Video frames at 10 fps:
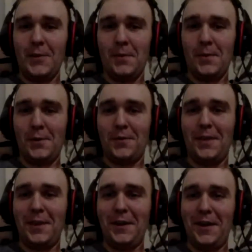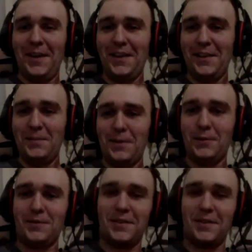We both did it and then posted